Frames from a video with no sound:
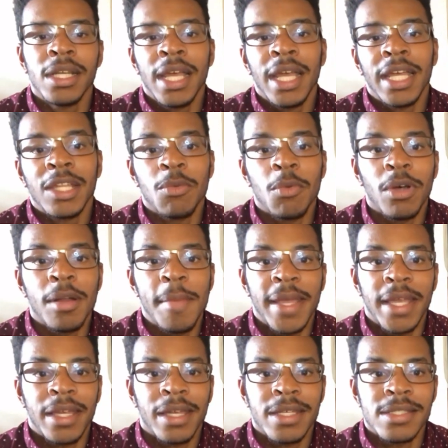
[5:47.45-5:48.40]
And you want to
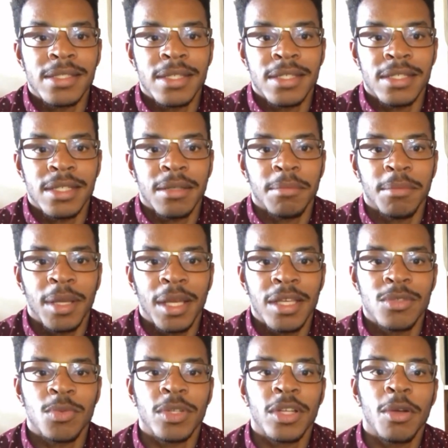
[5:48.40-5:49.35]
make it consistent,
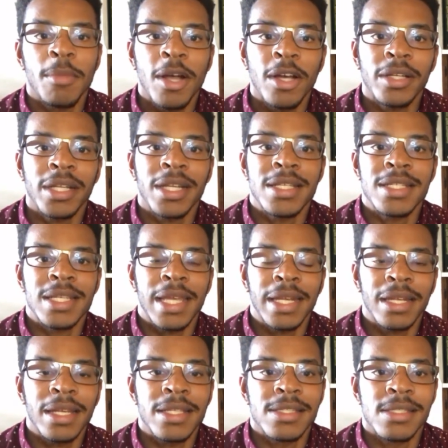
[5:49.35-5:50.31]
because when your marketing is
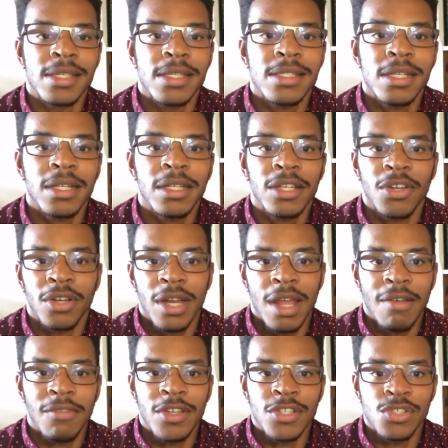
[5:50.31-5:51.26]
inconsistent, you're going to
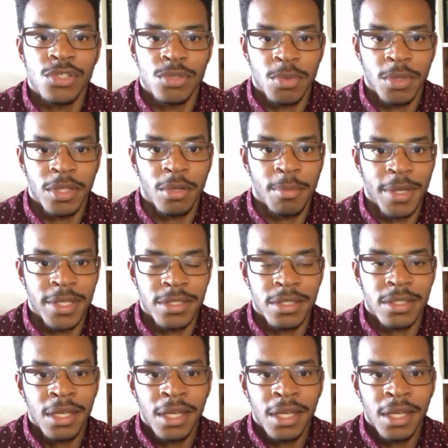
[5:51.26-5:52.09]
have issues with your business.